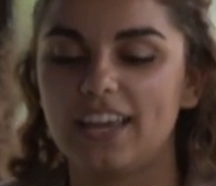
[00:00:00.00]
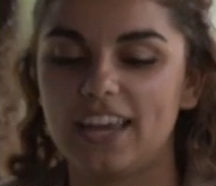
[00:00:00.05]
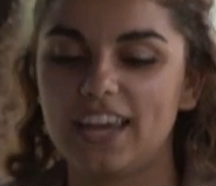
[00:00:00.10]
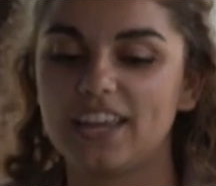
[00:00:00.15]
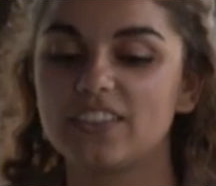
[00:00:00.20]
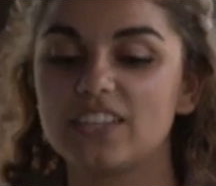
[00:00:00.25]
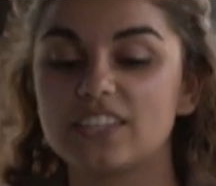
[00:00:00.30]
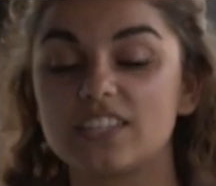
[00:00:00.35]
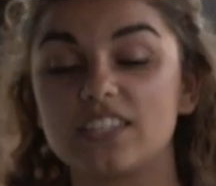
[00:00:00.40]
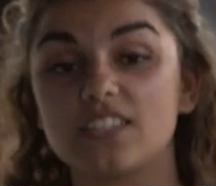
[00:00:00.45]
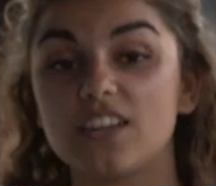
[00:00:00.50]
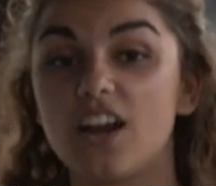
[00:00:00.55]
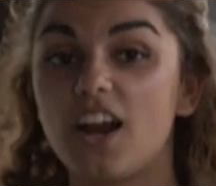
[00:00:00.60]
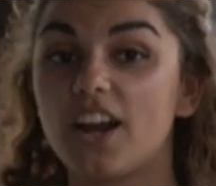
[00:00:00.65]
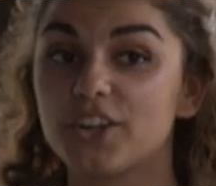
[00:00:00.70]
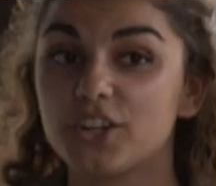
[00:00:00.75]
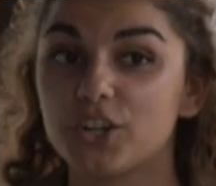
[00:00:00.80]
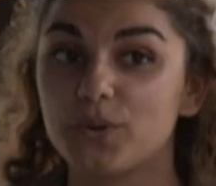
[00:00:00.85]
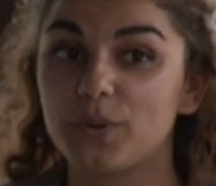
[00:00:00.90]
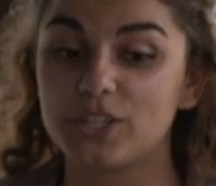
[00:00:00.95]
And this is a
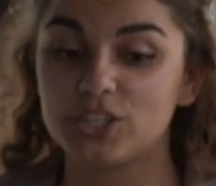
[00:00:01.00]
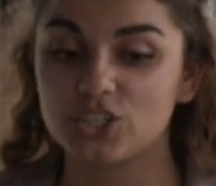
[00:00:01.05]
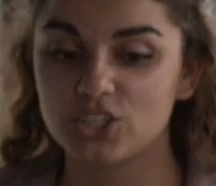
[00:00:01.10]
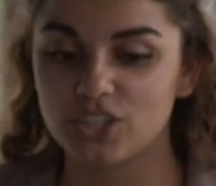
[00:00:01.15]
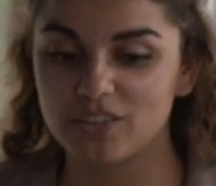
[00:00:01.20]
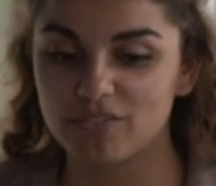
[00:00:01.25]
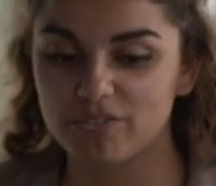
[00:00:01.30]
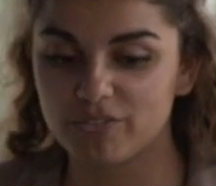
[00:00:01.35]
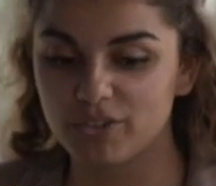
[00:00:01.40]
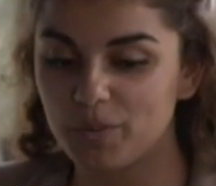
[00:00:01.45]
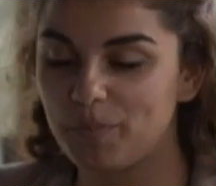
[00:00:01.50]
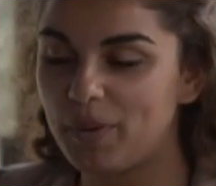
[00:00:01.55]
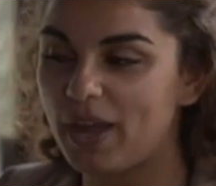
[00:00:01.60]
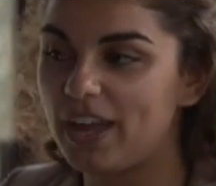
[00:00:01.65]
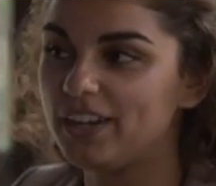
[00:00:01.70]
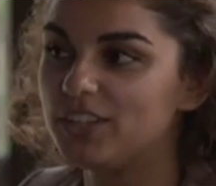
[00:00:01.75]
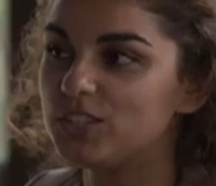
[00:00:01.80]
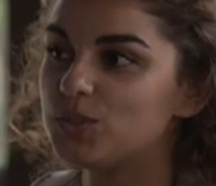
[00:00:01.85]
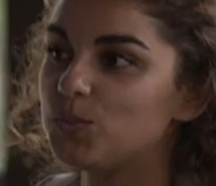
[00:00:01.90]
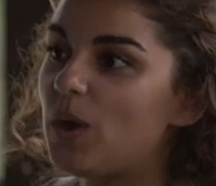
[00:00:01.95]
harder question for a
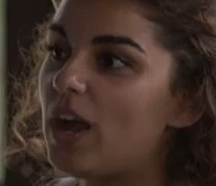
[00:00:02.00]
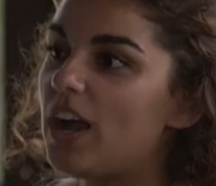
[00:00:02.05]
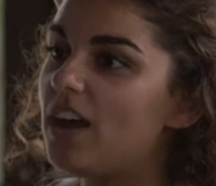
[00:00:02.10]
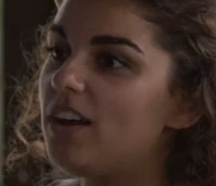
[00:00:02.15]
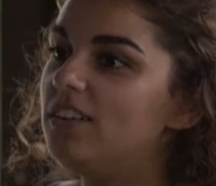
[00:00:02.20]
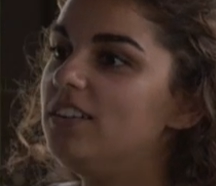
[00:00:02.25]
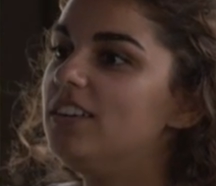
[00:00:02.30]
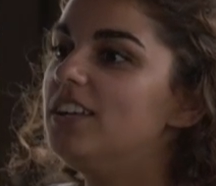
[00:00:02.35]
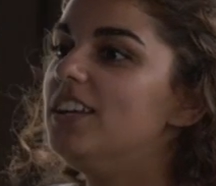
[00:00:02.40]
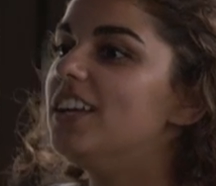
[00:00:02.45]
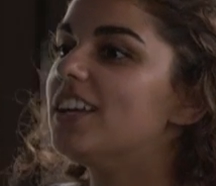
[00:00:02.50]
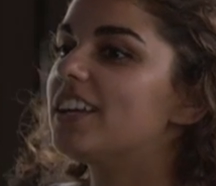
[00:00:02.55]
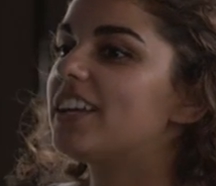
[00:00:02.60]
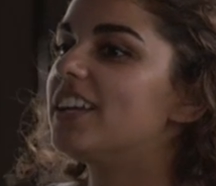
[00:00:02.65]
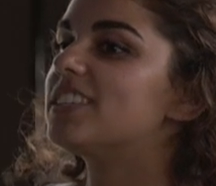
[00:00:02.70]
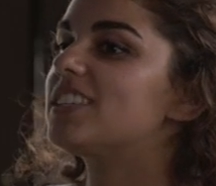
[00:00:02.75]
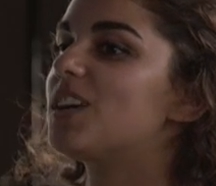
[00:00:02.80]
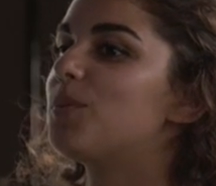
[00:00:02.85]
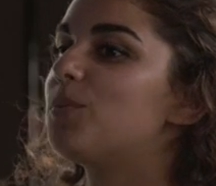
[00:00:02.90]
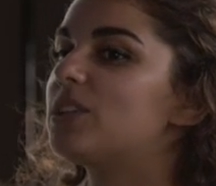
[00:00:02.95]
pen as well.
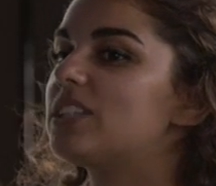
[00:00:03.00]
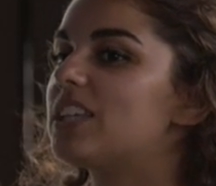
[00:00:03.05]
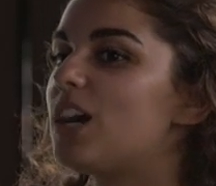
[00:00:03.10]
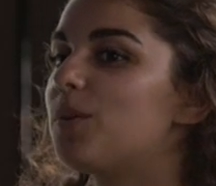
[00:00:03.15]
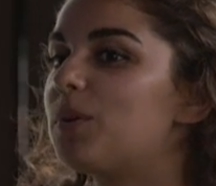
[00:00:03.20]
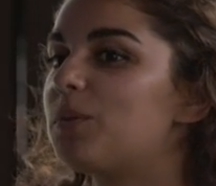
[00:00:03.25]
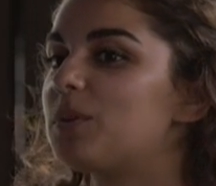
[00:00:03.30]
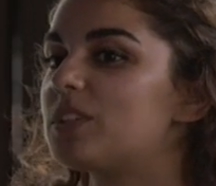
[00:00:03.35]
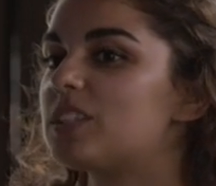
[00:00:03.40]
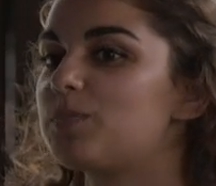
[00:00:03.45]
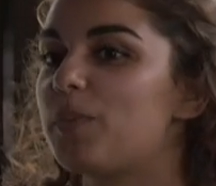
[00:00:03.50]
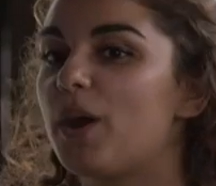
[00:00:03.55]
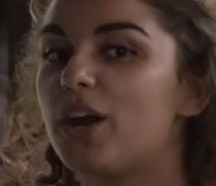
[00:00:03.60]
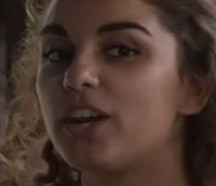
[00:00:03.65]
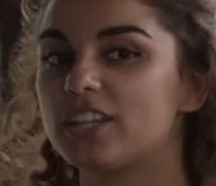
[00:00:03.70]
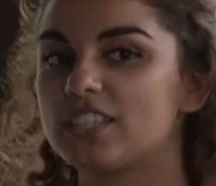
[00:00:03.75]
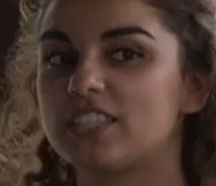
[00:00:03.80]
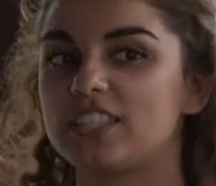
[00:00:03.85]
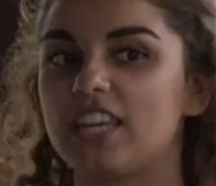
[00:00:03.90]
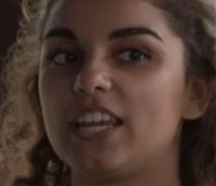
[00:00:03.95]
Can someone tell me what
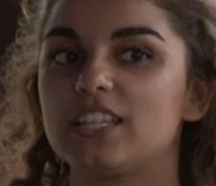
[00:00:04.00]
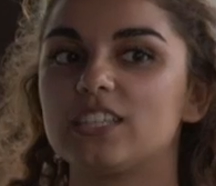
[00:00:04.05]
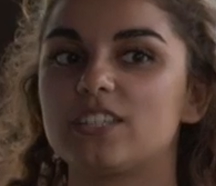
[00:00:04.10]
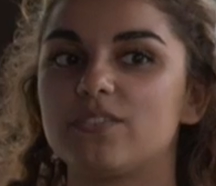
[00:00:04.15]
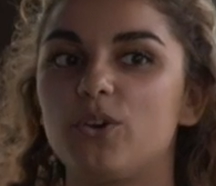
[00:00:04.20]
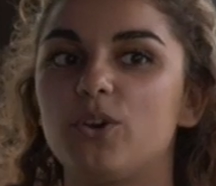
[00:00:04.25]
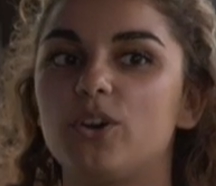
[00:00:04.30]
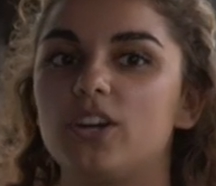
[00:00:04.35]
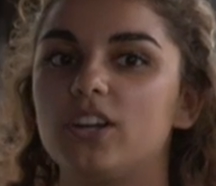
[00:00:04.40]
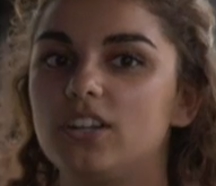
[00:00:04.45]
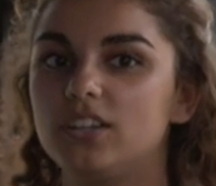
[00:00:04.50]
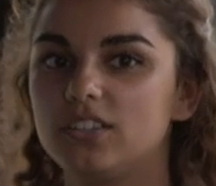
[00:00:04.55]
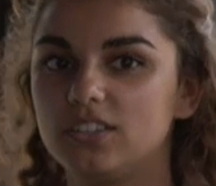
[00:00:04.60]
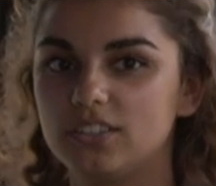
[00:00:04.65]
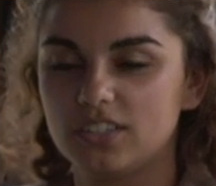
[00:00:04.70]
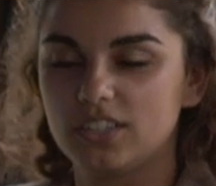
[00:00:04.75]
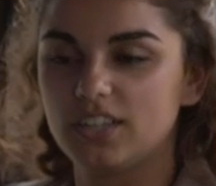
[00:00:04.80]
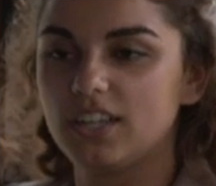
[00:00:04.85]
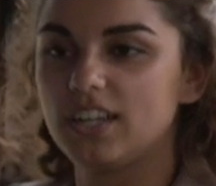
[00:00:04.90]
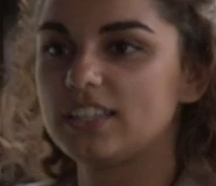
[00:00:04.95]
SPARK stands for?
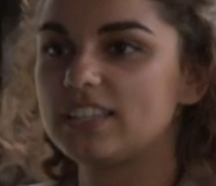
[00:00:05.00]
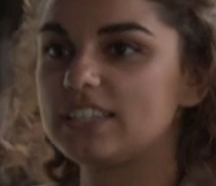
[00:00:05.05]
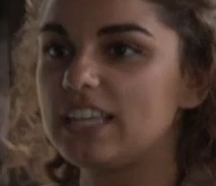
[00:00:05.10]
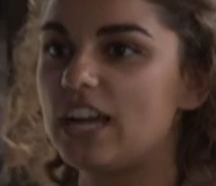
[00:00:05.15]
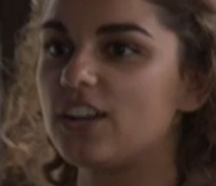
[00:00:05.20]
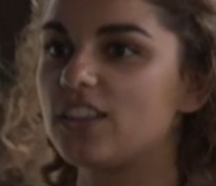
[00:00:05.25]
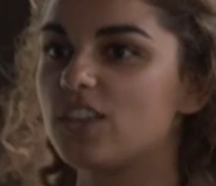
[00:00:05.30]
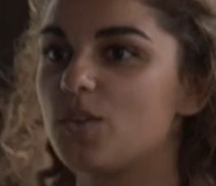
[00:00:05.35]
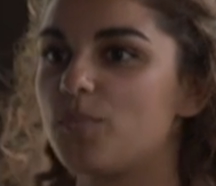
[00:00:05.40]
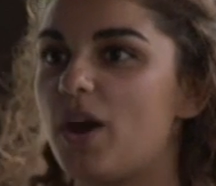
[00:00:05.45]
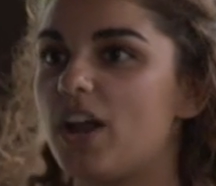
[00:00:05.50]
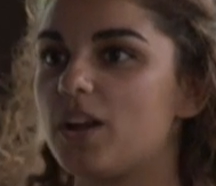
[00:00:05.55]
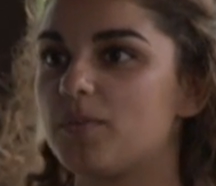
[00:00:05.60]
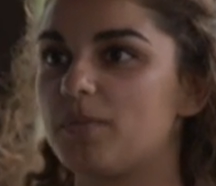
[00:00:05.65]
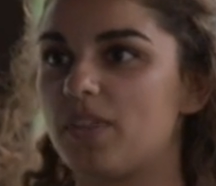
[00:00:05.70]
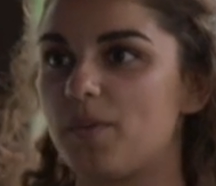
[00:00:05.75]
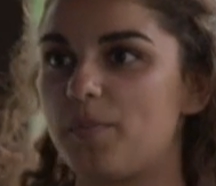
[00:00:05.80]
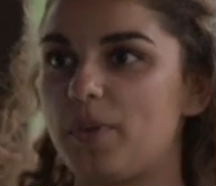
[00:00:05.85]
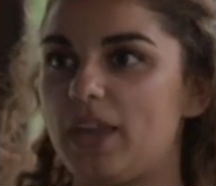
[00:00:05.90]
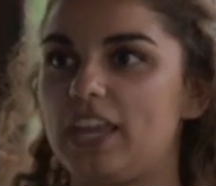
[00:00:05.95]
It's down at the bottom
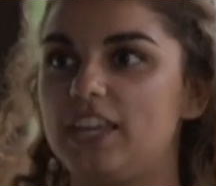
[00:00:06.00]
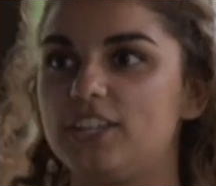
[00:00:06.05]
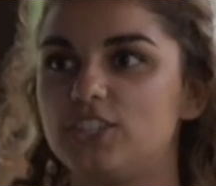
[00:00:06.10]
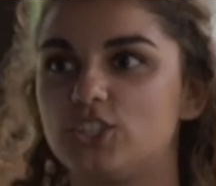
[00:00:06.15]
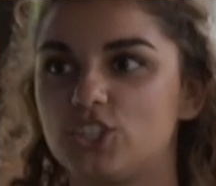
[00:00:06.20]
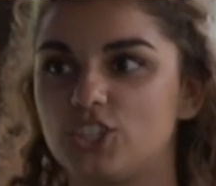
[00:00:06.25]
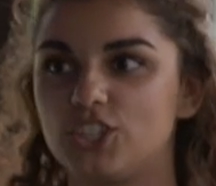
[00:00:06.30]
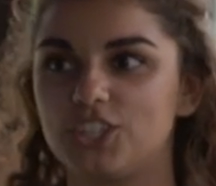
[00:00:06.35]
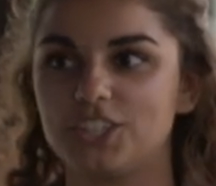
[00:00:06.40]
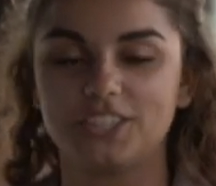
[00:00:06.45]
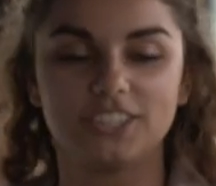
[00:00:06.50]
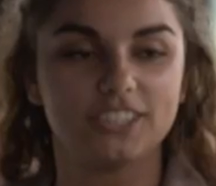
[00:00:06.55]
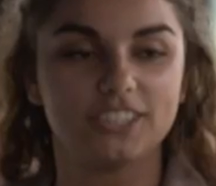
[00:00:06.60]
of the page.